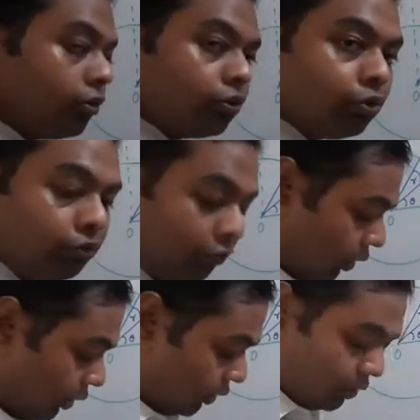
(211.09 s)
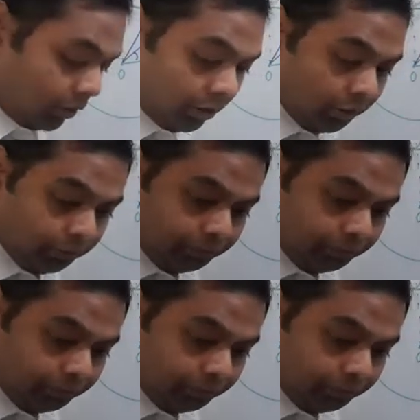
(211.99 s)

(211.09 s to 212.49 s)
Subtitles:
So far it is clear?